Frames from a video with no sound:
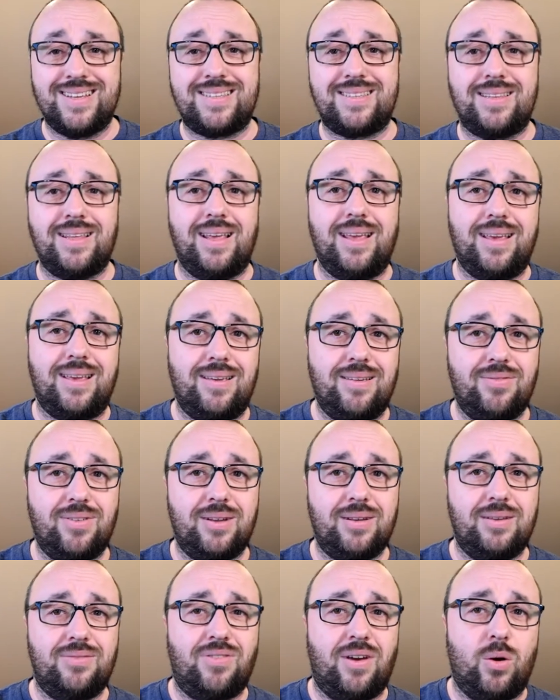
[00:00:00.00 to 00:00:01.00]
thing,
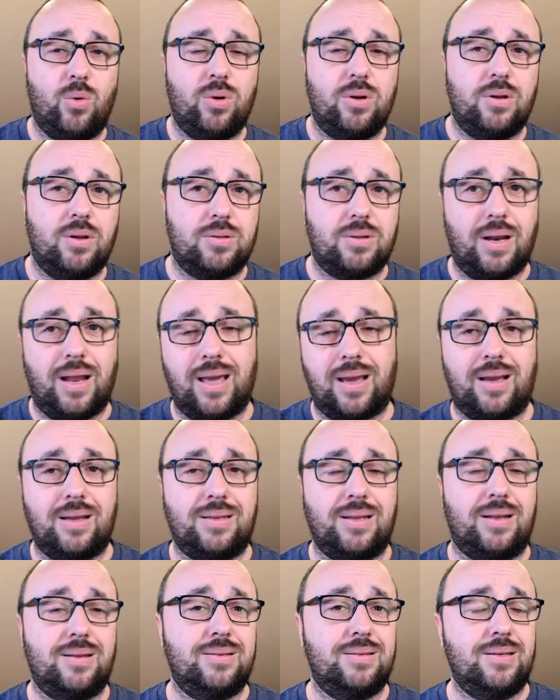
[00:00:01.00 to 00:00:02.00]
even if I will not like
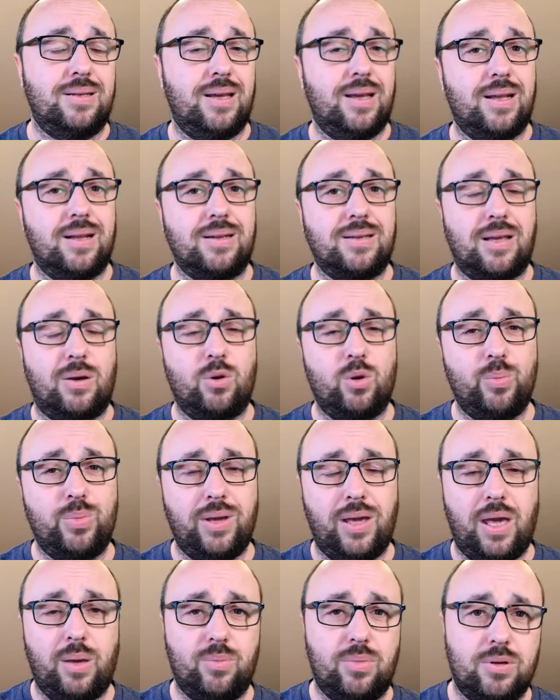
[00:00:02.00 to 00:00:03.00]
it at the end, I will
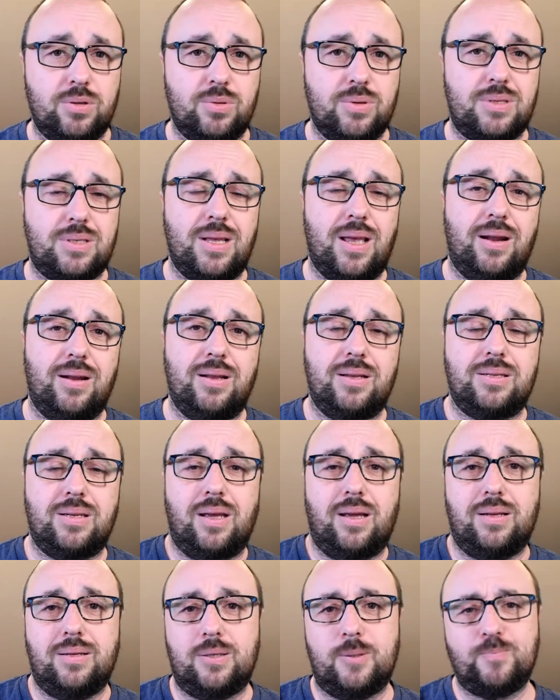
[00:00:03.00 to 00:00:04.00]
be able to sell it
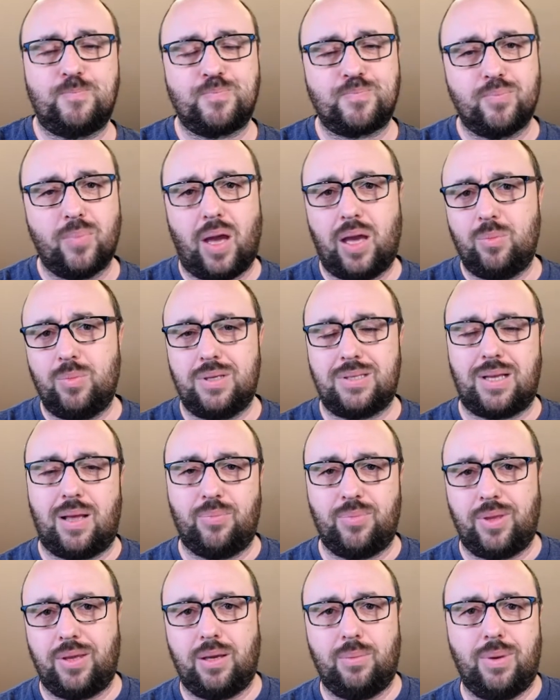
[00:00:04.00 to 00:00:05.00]
and buy me
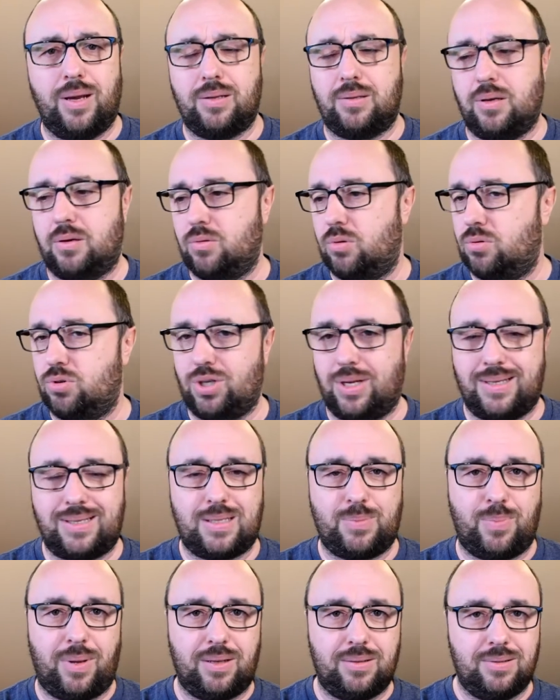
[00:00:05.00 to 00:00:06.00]
something better, or
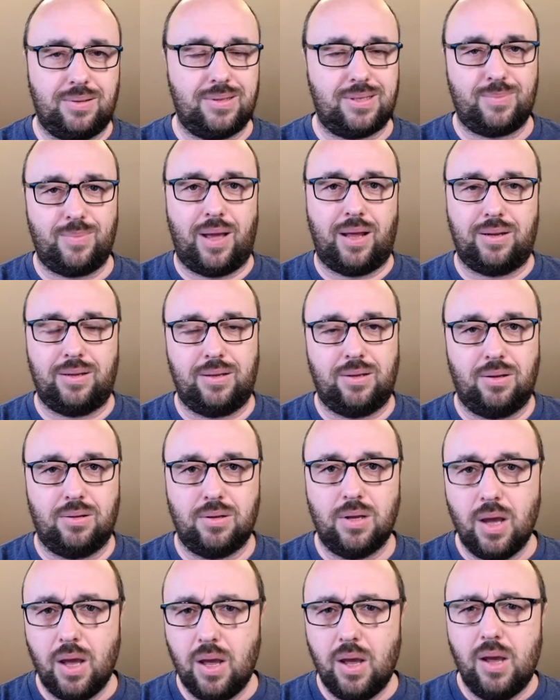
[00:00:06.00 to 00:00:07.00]
just spend this money
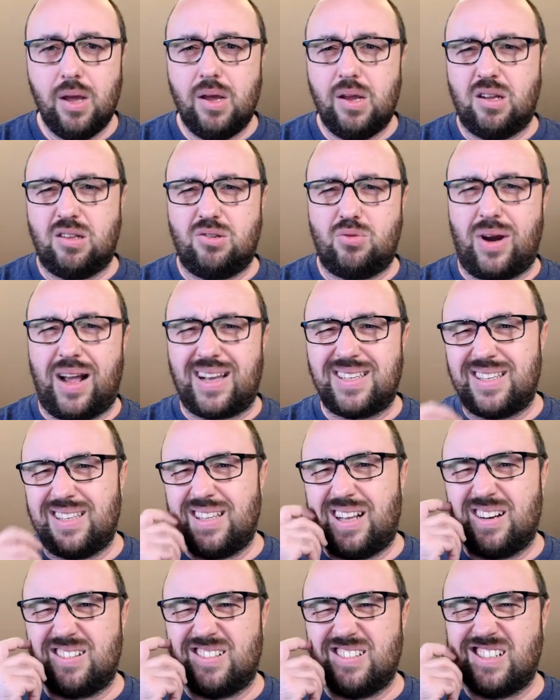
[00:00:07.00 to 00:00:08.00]
on drugs
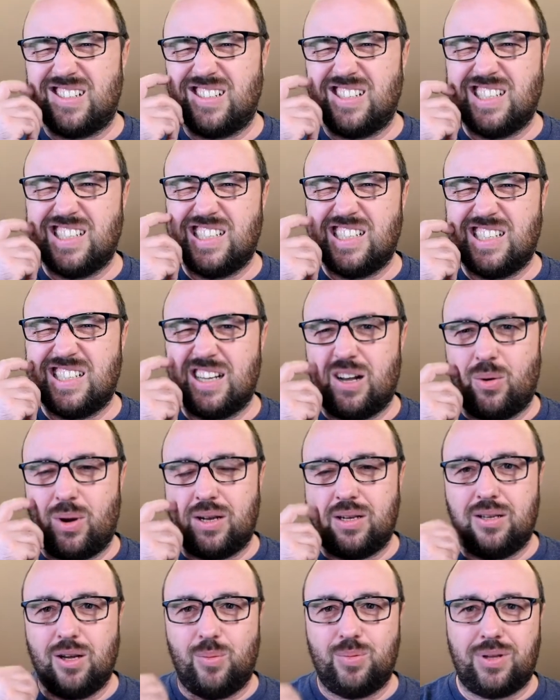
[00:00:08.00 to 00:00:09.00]
and alcohol. No,
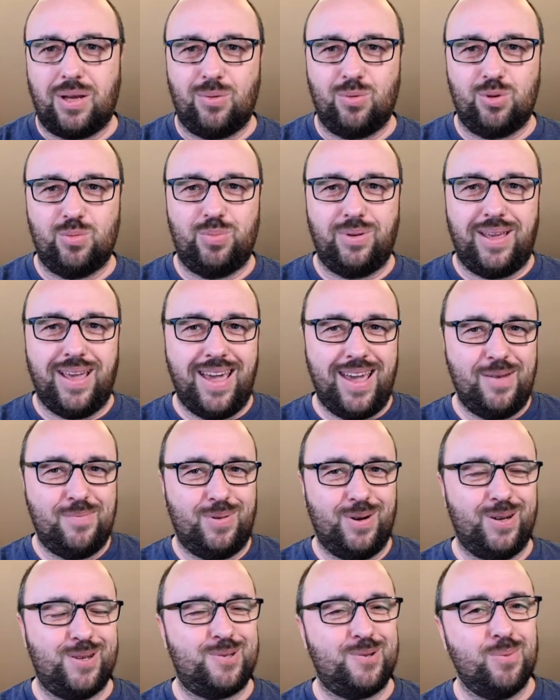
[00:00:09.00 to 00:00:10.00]
I doubt I would be
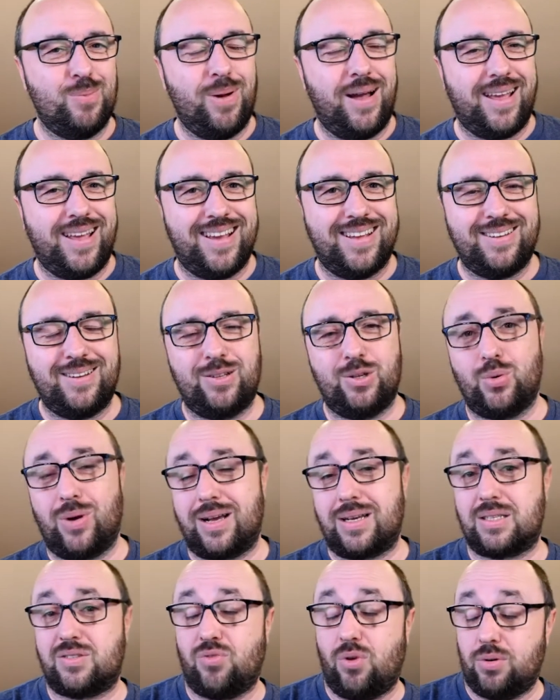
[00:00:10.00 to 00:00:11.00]
able to buy any
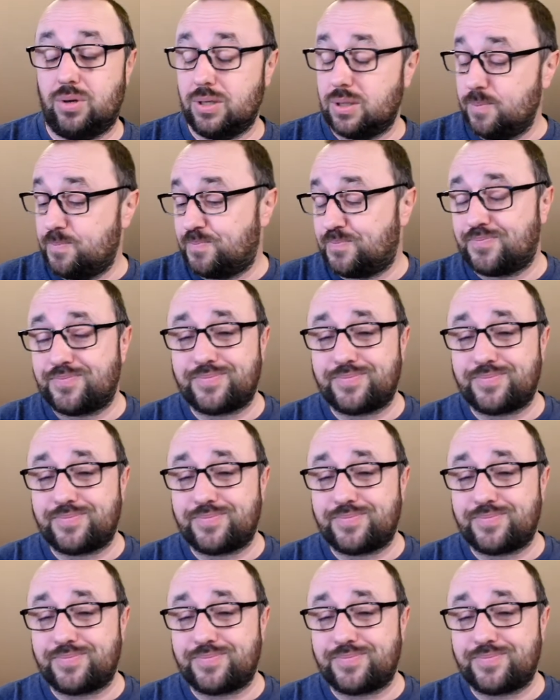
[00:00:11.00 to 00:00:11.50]
drugs for it.